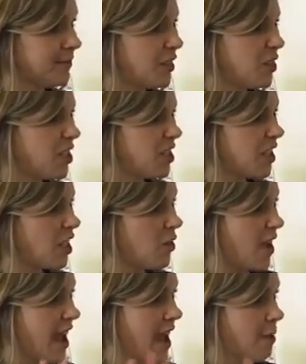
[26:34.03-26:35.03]
So it's just a
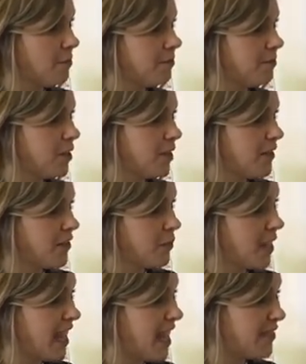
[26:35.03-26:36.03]
little app.
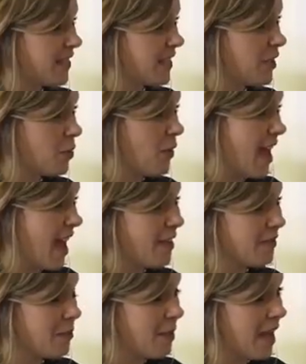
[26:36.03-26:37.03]
You don't
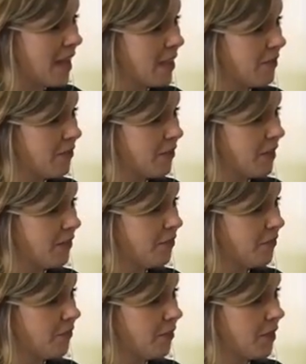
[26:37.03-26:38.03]
have to buy the
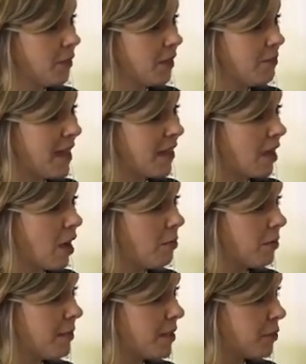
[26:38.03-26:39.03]

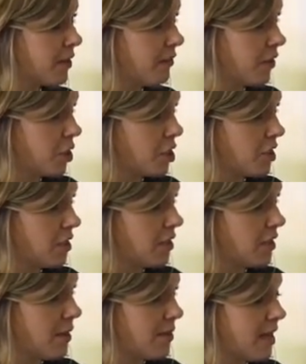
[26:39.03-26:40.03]
complimentary version.
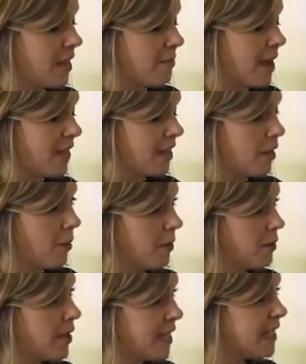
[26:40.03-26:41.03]
You may not buy
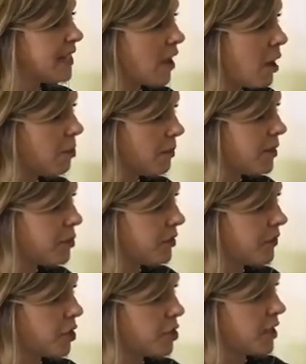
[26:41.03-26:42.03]
you get the
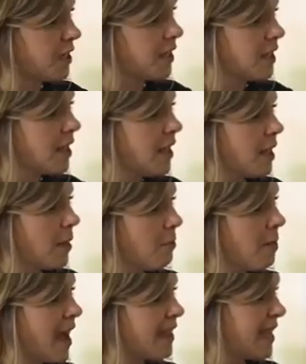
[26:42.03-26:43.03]
complimentary version.
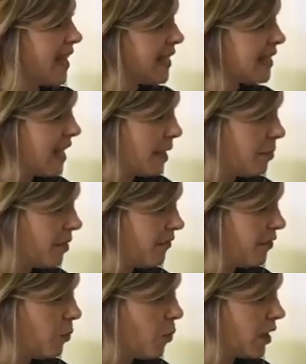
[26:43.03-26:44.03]
Buy the in-depth
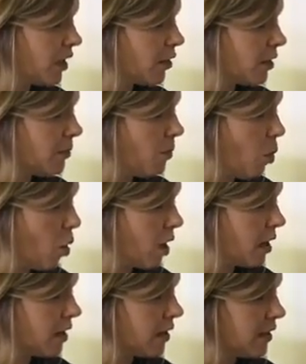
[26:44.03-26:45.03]
if you want to learn
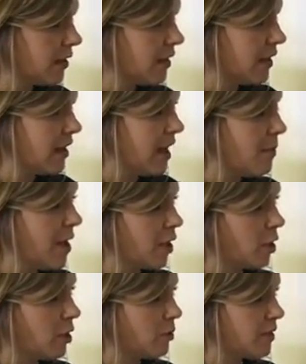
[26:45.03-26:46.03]
more about
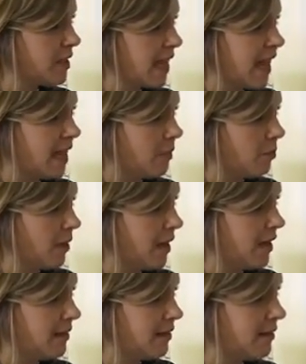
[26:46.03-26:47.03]
your site, but
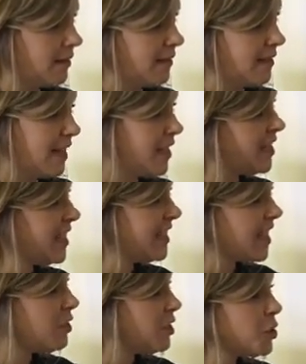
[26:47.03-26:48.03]
it
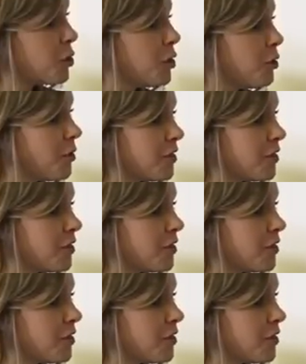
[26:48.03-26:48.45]
tells the truth.